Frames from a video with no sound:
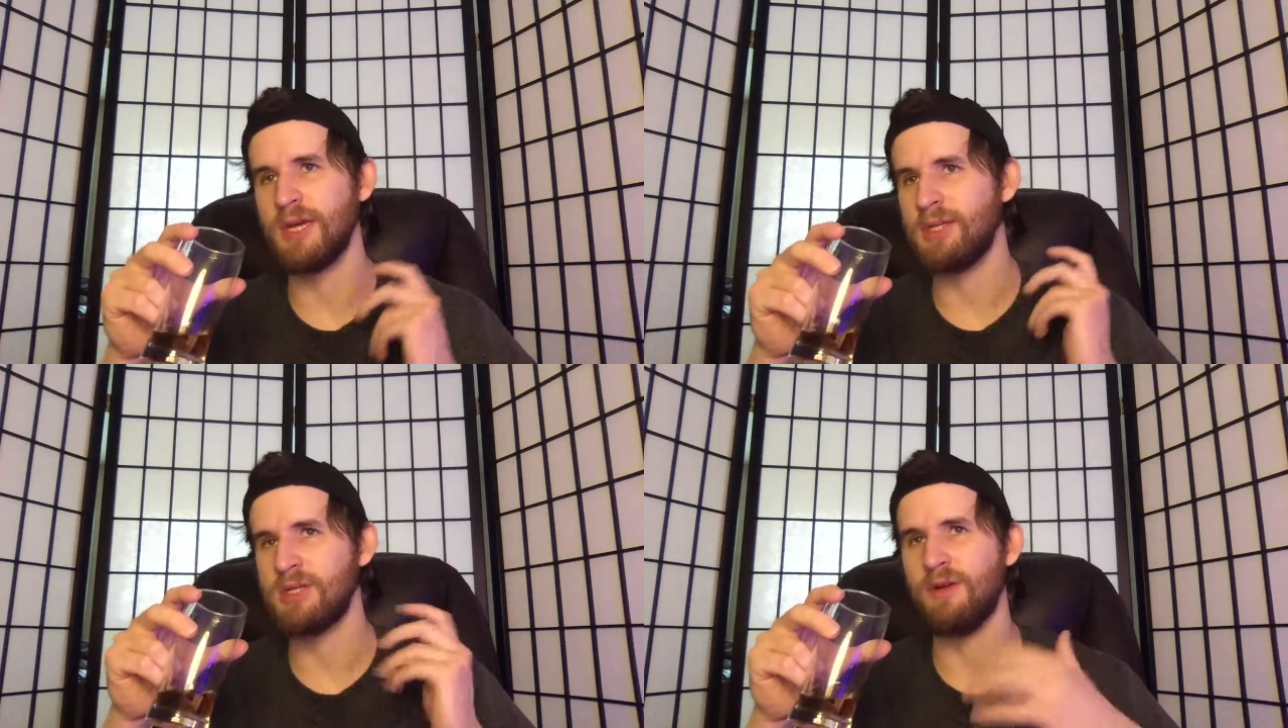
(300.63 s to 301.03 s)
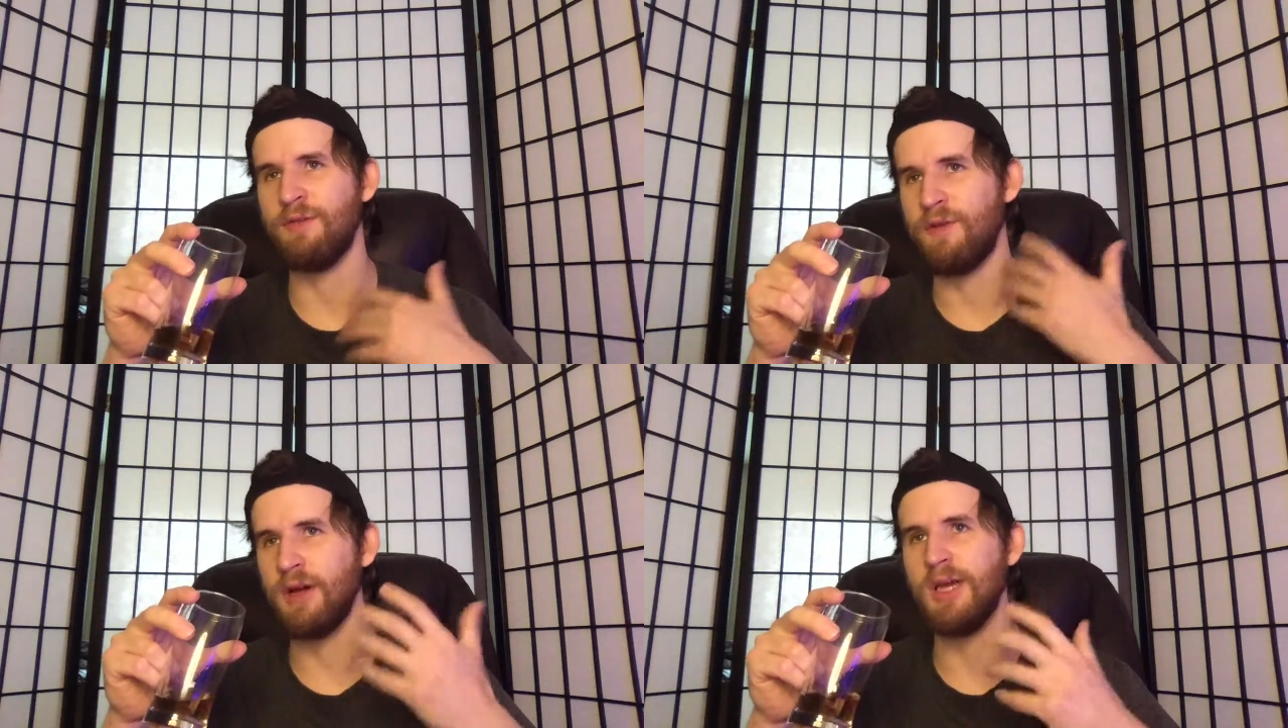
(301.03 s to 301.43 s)
like just a
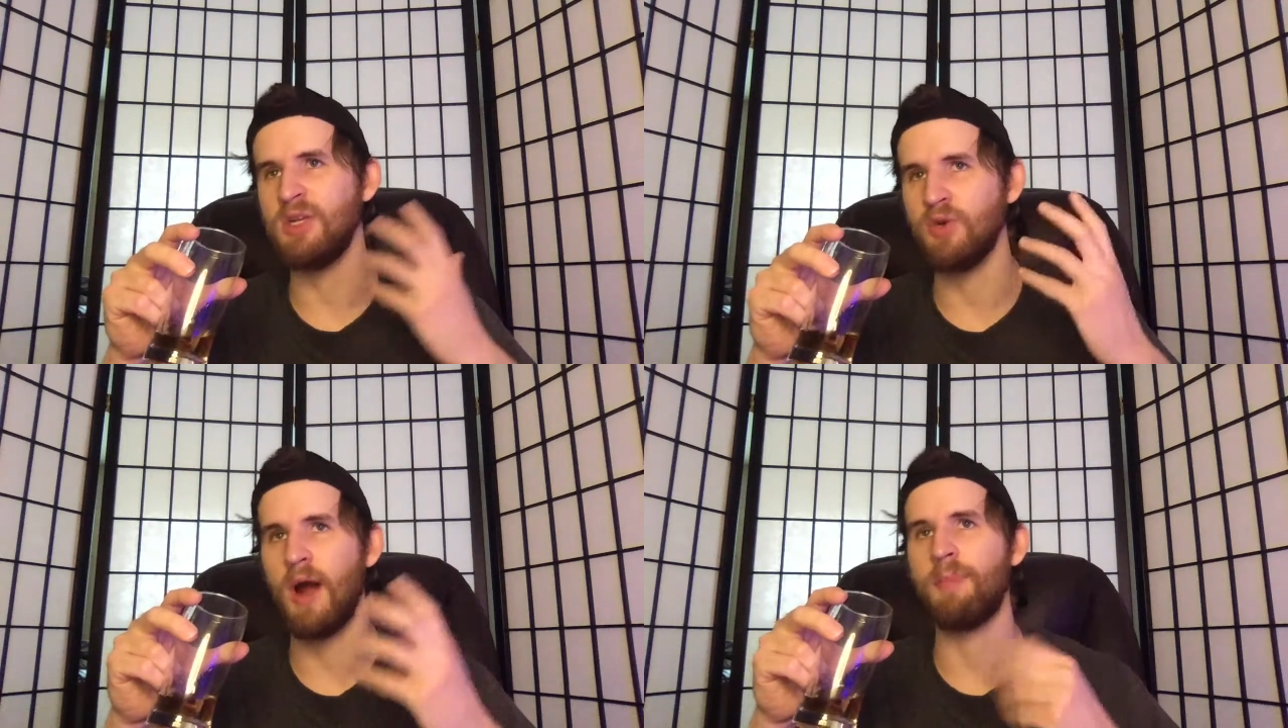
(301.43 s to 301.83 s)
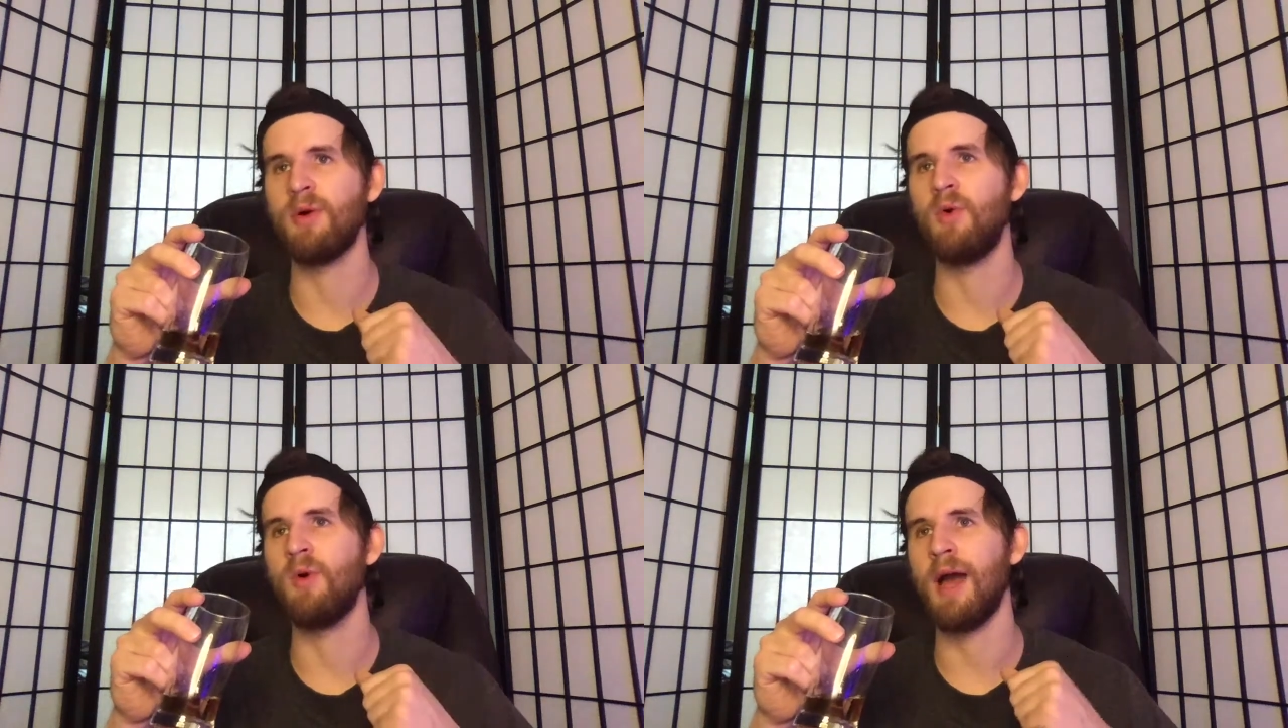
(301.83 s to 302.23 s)
funky
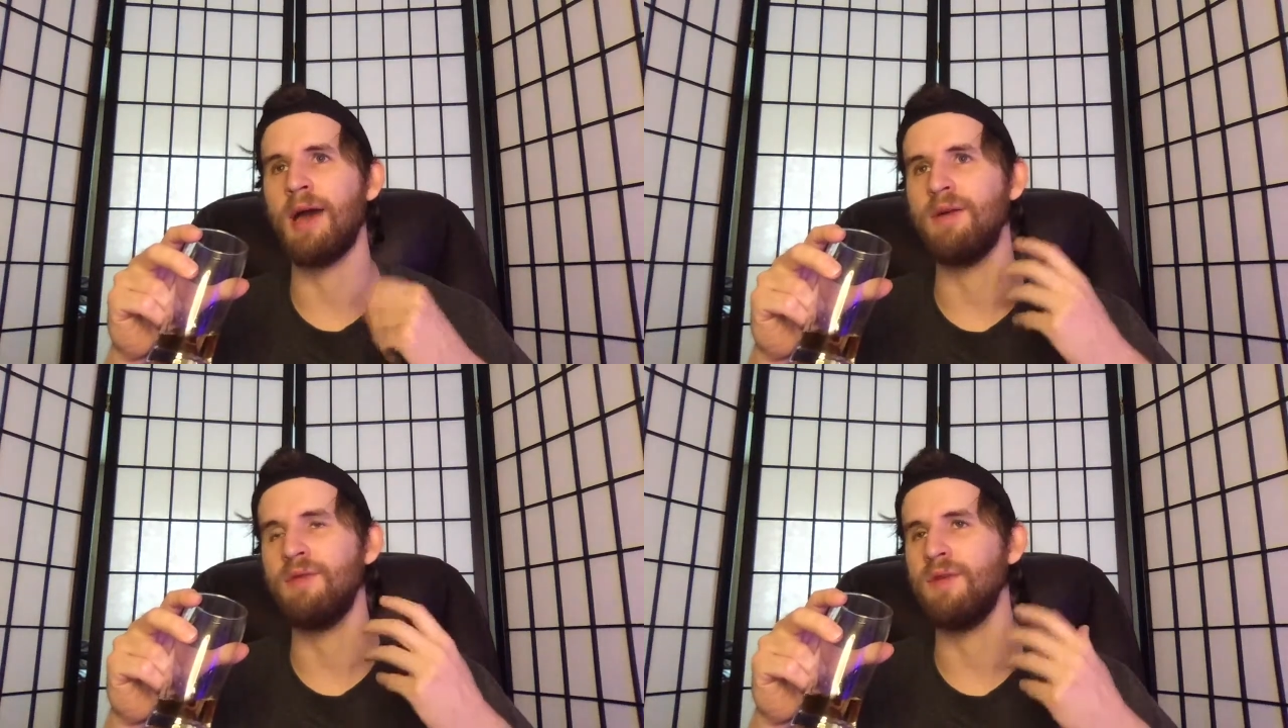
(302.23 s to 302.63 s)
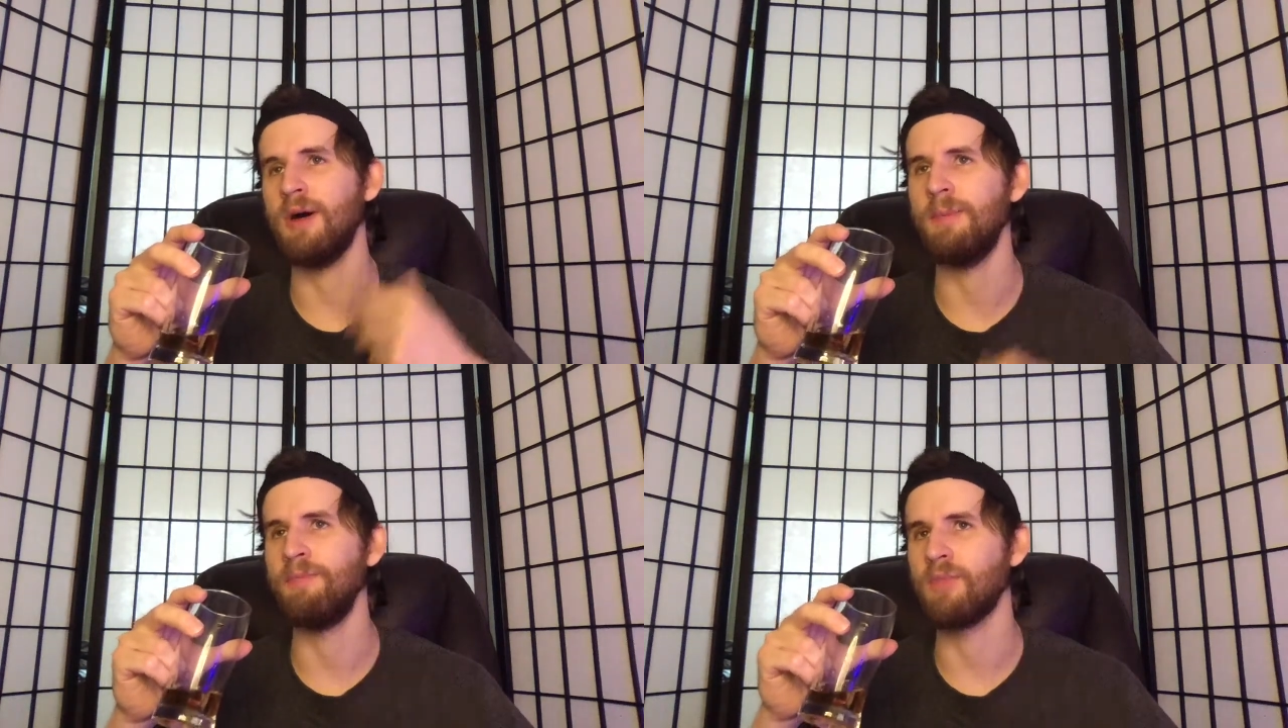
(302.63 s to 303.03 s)
tropical kind
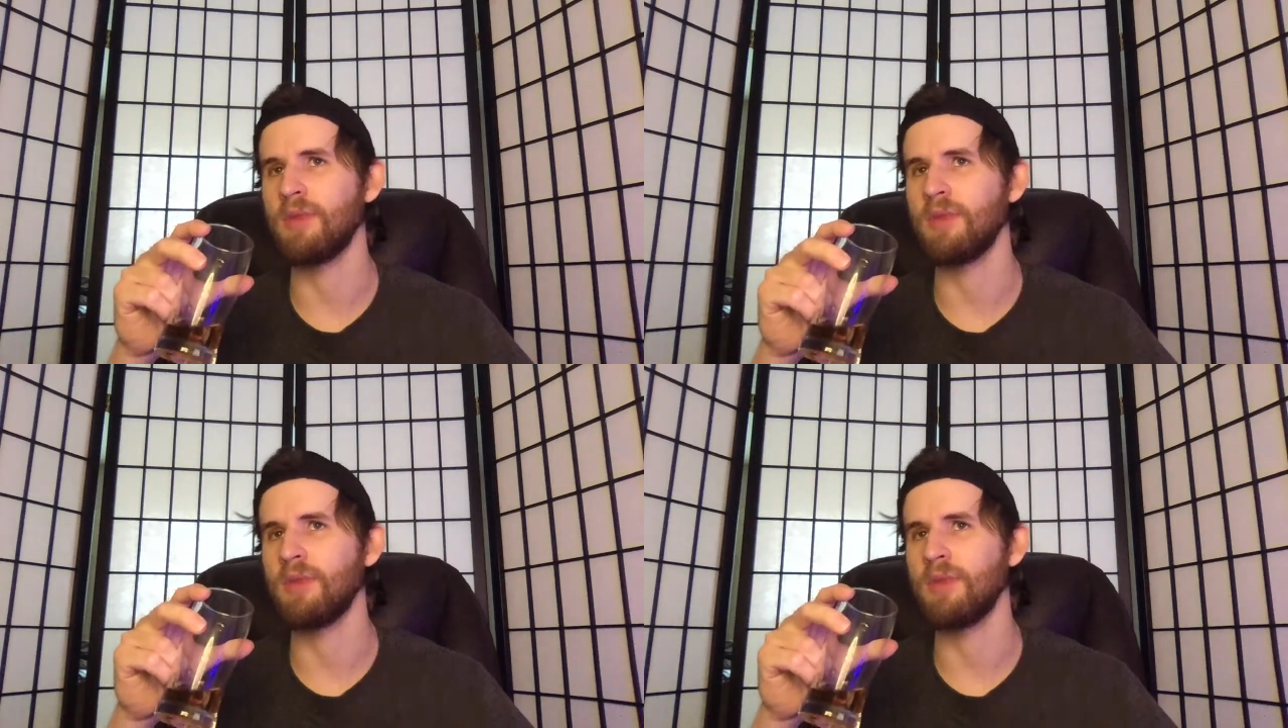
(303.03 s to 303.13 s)
of